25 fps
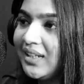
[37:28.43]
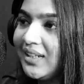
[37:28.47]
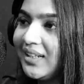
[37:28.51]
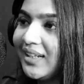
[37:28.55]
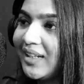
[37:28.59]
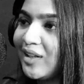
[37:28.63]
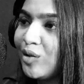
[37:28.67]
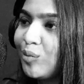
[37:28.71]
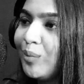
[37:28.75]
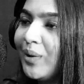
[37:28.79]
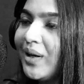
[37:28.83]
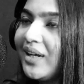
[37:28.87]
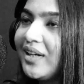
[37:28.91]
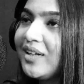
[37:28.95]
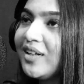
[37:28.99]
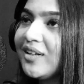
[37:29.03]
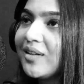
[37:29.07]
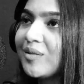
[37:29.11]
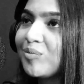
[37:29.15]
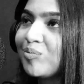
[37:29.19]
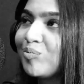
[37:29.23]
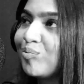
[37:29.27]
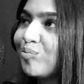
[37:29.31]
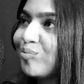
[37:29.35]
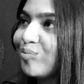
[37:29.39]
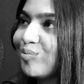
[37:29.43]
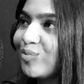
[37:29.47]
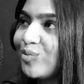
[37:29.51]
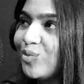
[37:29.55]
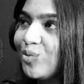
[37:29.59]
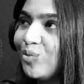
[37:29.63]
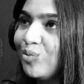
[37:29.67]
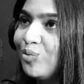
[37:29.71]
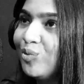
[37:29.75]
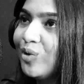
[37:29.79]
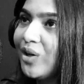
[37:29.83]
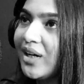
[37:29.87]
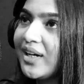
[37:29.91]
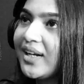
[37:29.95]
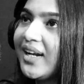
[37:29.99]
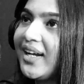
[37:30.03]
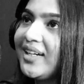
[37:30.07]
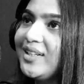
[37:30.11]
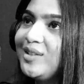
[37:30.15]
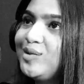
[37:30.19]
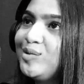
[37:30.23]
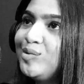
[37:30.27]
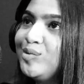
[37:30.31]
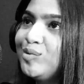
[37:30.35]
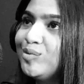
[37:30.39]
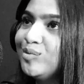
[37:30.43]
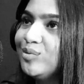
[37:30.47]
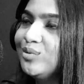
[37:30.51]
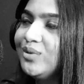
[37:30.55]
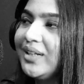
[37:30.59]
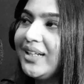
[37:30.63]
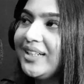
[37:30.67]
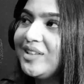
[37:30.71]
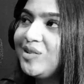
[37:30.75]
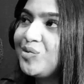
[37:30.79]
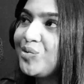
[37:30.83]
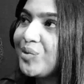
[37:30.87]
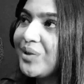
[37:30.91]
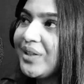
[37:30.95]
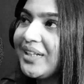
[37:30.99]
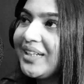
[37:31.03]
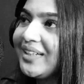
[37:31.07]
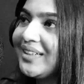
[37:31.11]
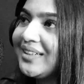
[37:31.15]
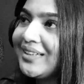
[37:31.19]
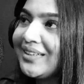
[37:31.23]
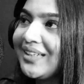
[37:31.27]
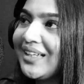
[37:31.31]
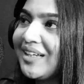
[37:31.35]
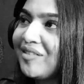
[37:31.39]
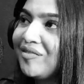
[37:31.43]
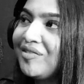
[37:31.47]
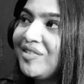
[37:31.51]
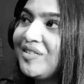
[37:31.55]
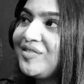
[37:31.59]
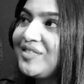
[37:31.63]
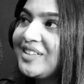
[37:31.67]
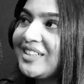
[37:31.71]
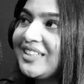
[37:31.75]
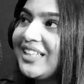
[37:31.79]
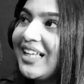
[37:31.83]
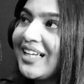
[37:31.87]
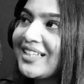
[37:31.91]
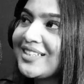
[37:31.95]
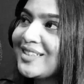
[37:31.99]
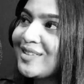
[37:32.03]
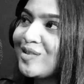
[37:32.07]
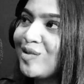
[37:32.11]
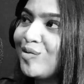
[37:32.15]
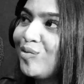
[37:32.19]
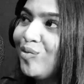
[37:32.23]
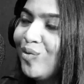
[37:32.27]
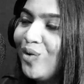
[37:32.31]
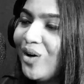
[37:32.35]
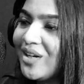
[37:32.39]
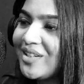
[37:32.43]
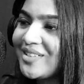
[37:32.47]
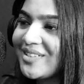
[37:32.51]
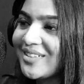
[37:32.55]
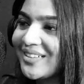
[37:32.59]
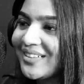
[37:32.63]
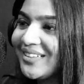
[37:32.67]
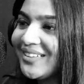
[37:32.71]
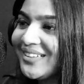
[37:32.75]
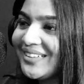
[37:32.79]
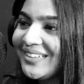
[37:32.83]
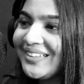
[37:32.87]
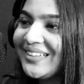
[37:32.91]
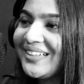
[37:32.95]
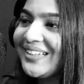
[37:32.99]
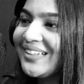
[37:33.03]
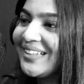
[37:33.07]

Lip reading: Like, no matter what I do, like drink like 50 glasses of water,